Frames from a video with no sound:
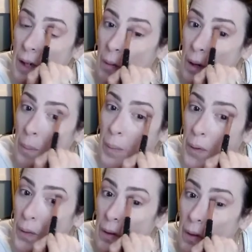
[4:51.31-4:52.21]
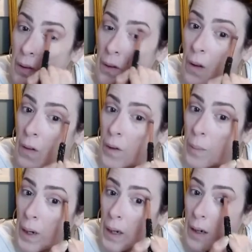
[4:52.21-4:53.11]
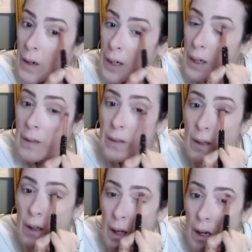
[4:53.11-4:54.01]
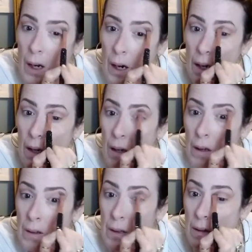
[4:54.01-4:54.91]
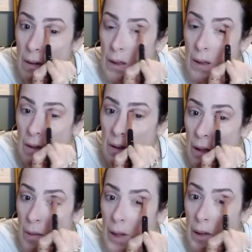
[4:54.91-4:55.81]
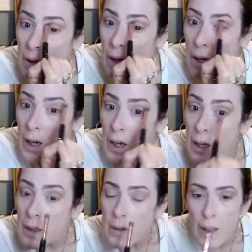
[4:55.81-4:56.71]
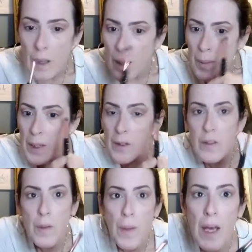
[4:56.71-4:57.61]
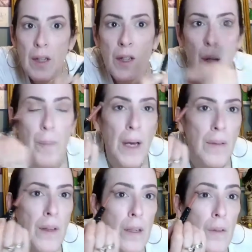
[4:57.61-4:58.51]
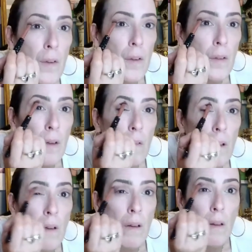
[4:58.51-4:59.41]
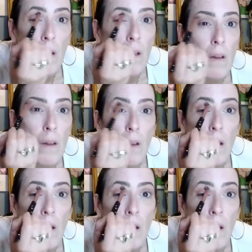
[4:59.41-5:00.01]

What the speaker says: Now, when I put this over my crease, I don't do this and make my eyes. I mean, just imagine how bad that is for your skin when you do this.